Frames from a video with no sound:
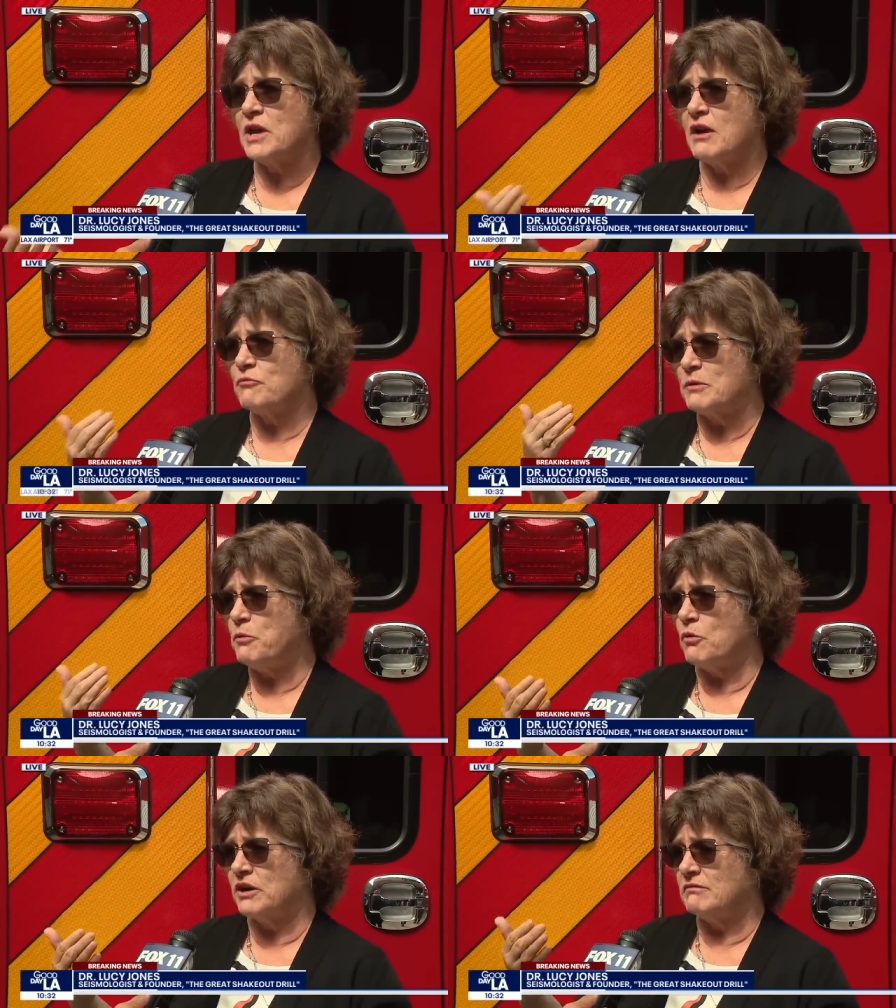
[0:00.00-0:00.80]
We have
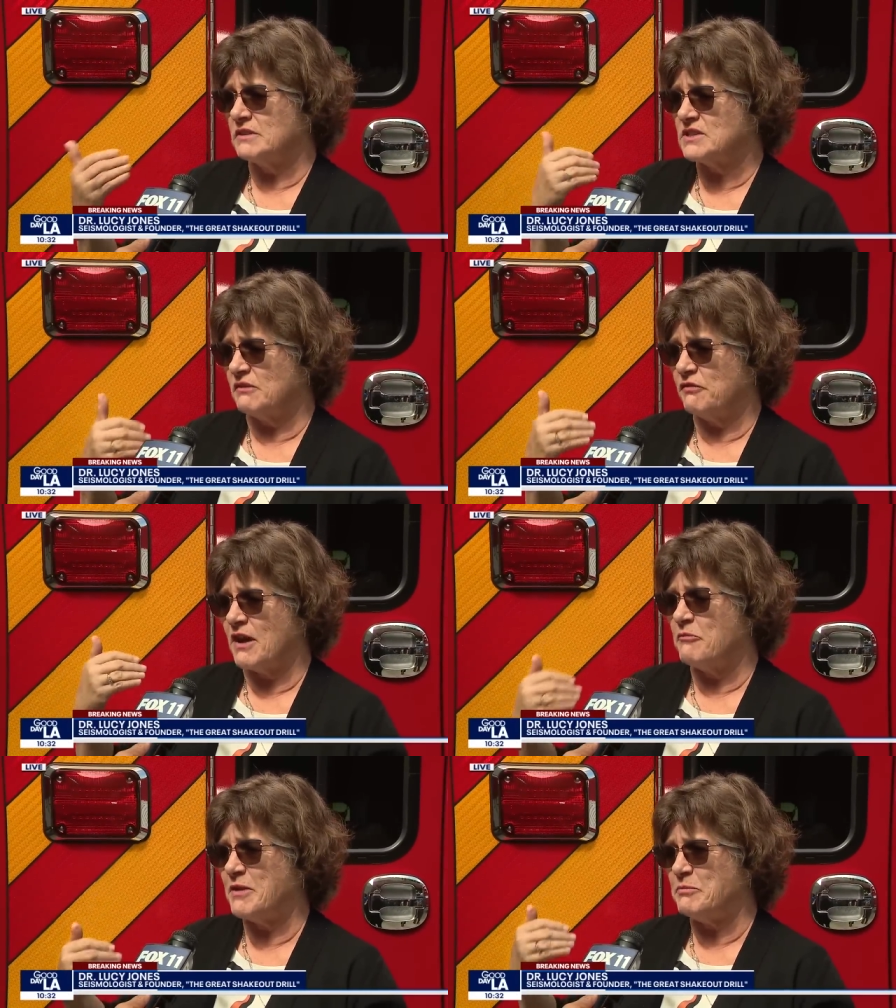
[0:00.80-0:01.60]
reports of,
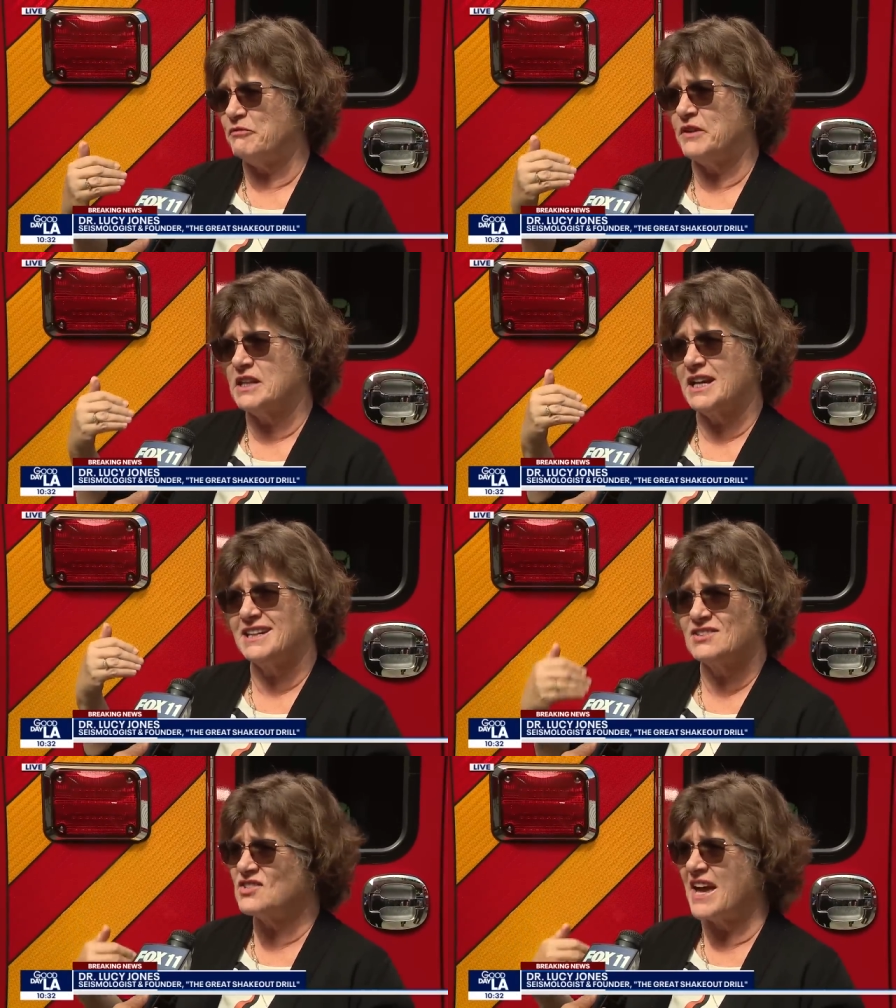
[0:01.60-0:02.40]
of people feeling feeling
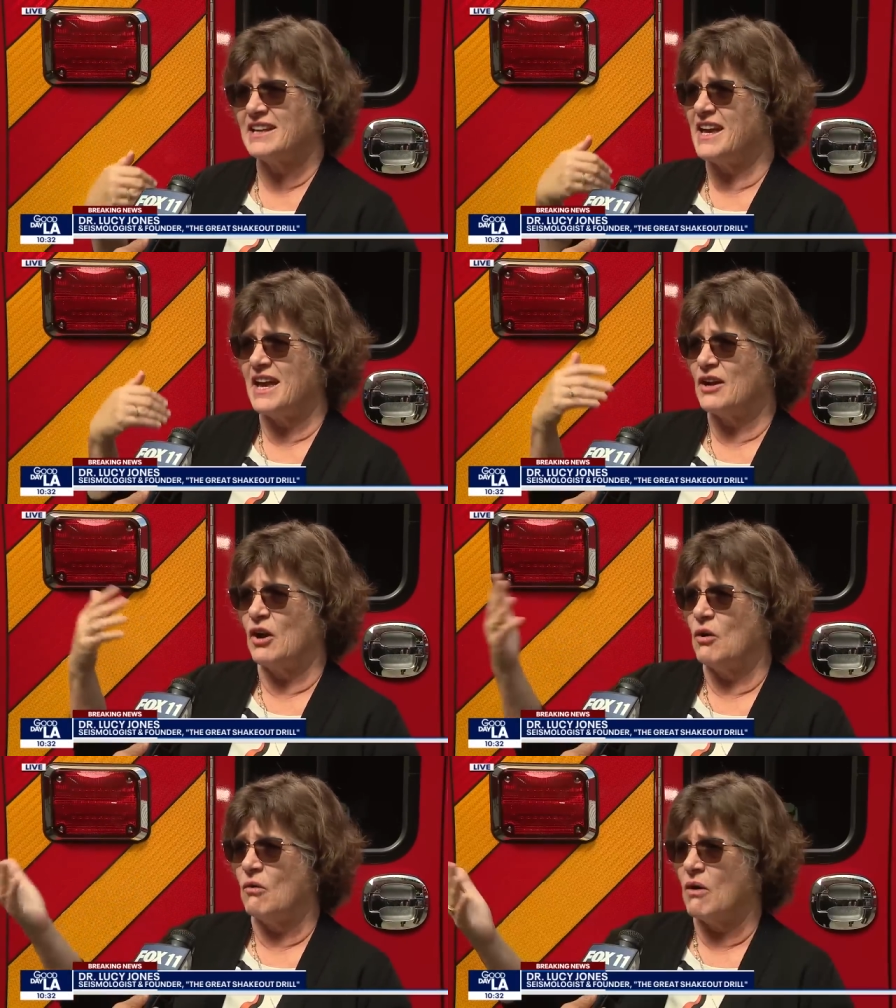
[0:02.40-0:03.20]
it in San
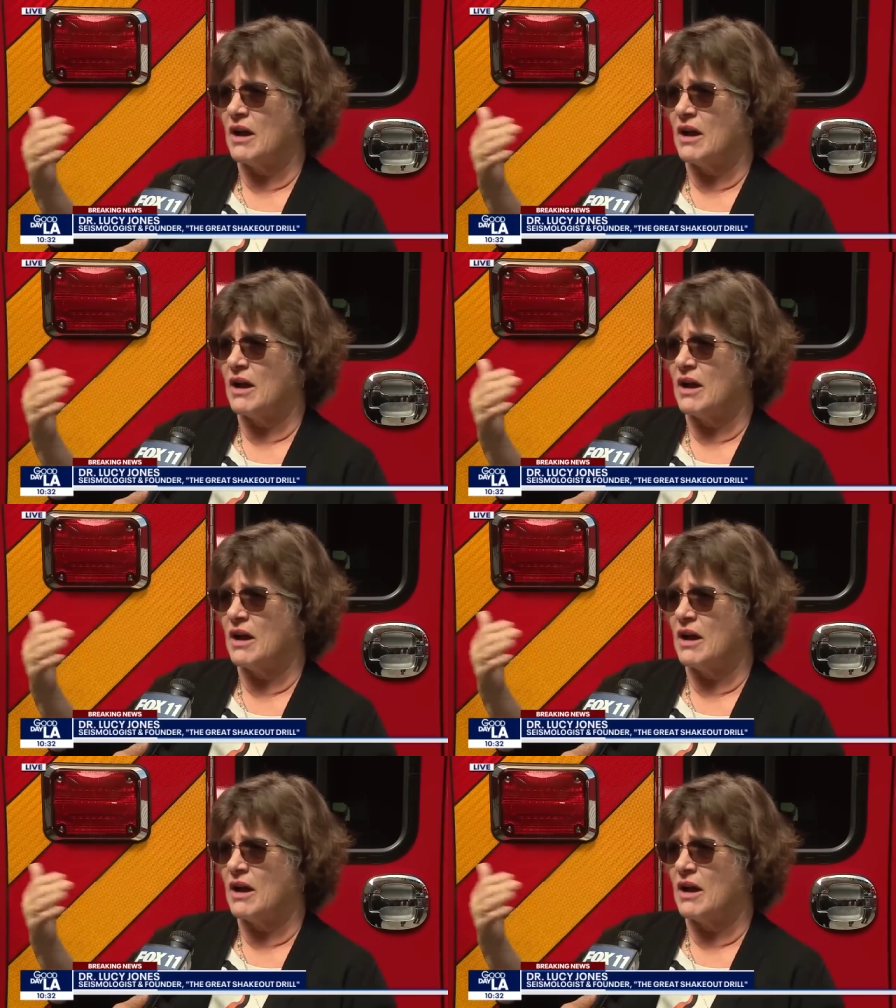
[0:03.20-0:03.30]
Diego